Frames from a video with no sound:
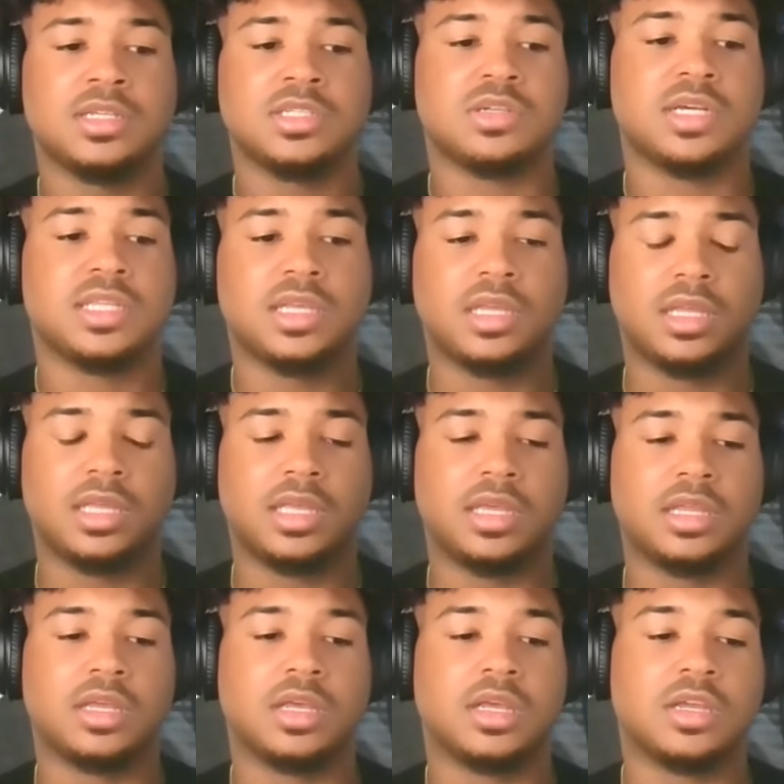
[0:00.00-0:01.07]
So I think
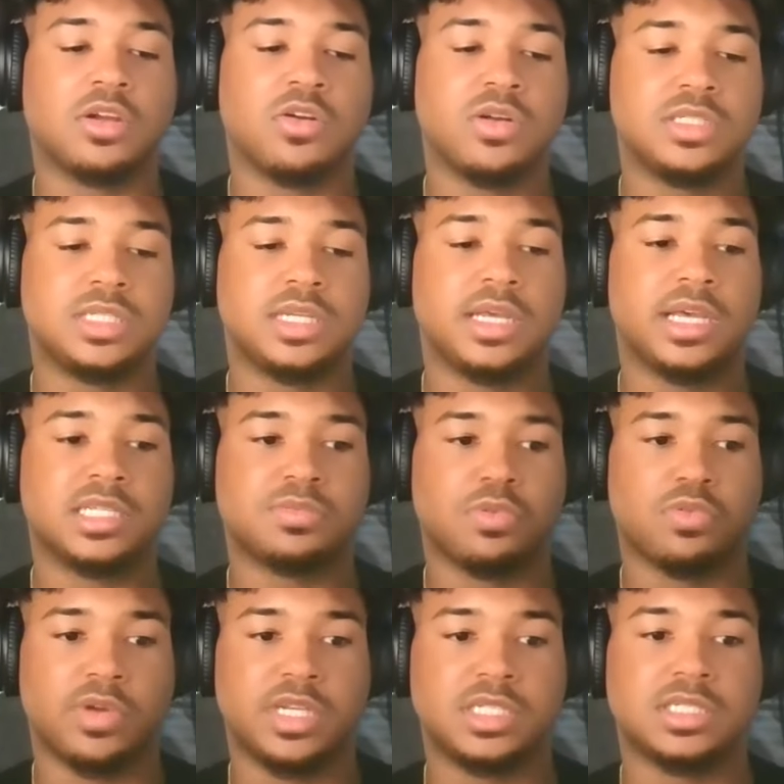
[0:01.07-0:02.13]
again, encouraging
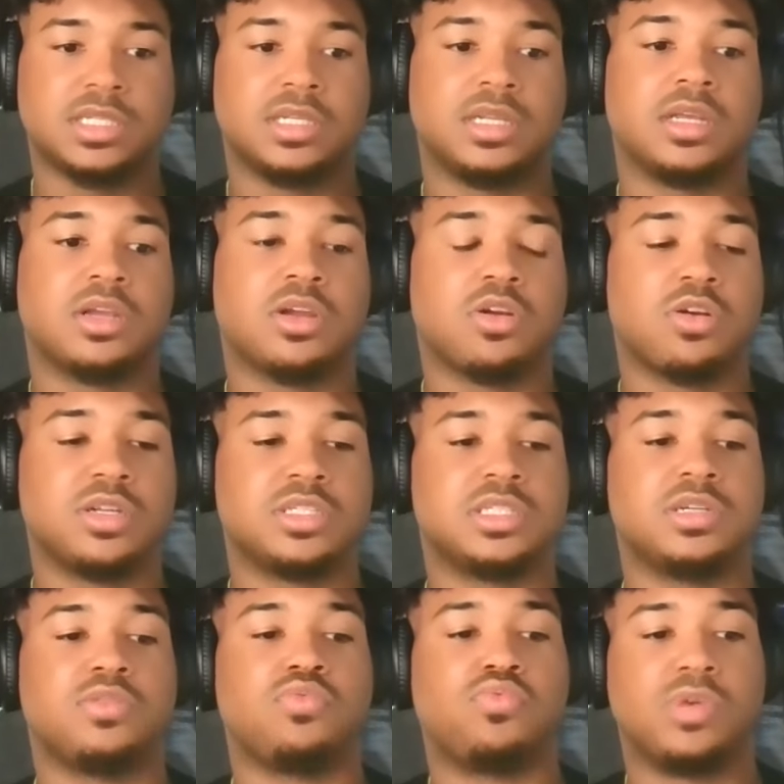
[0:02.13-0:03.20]
exploration,
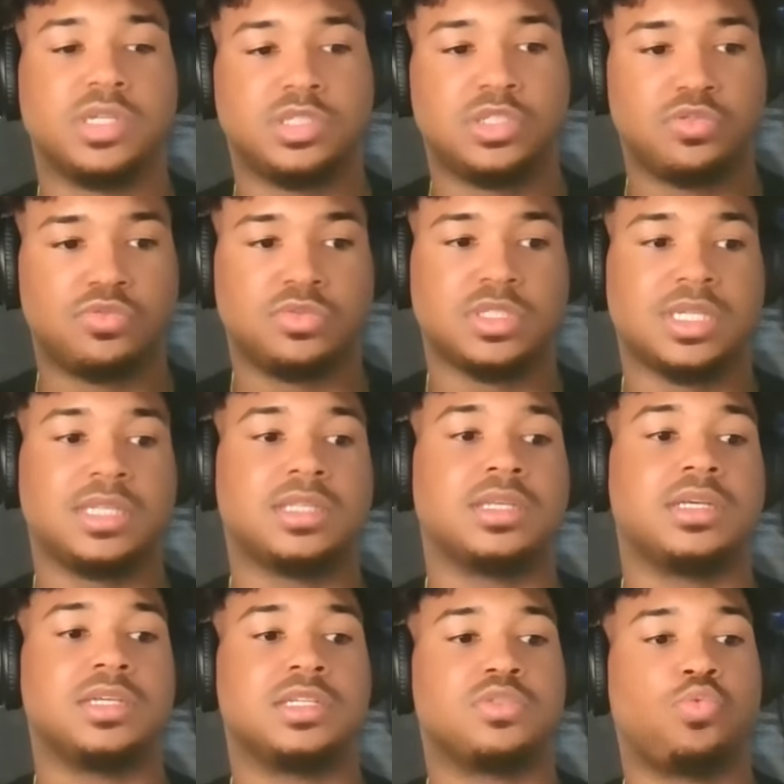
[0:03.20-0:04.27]
encouraging what
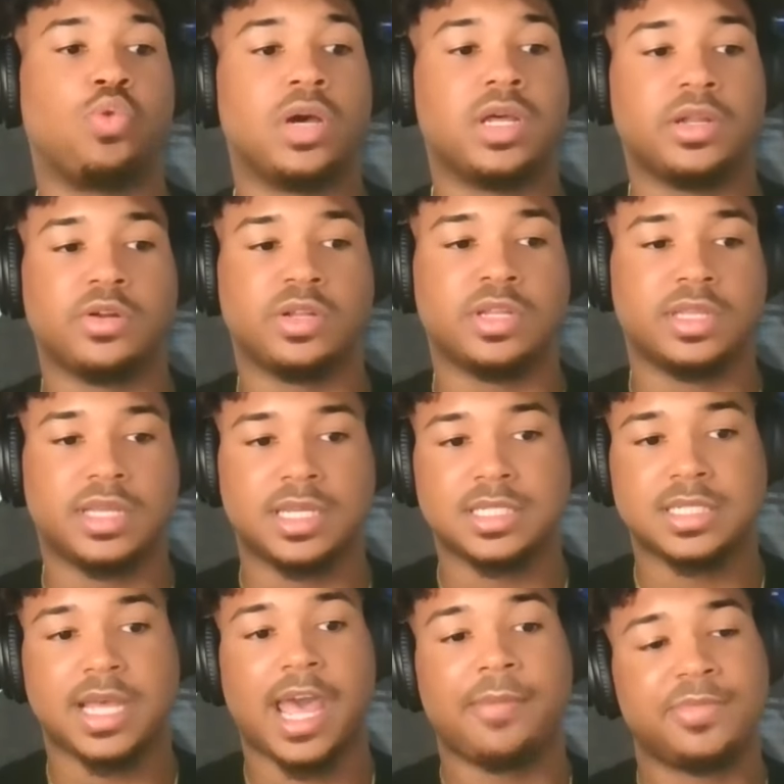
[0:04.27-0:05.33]
Juneteenth is, what are the
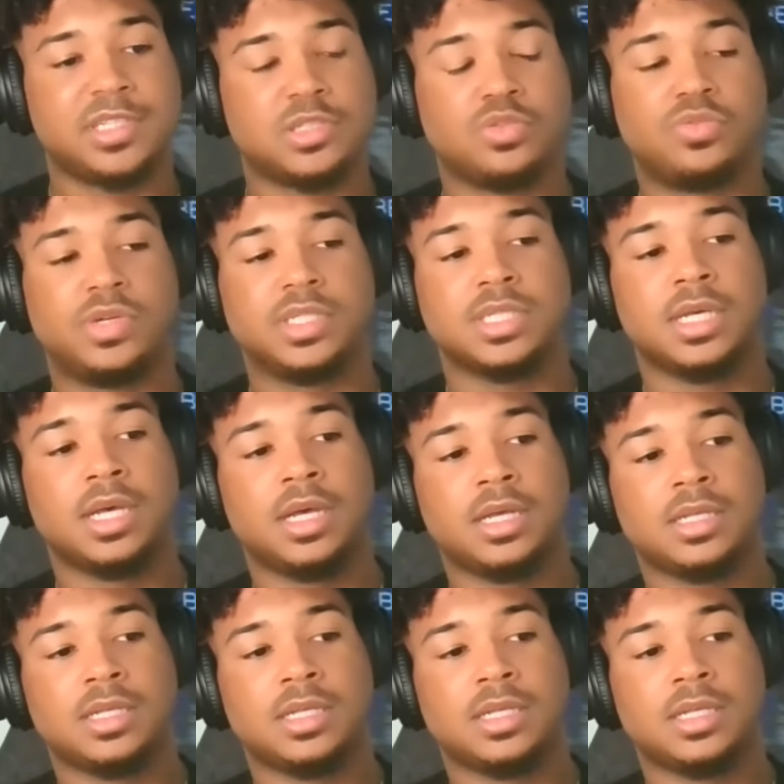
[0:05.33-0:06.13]
things that happen to us.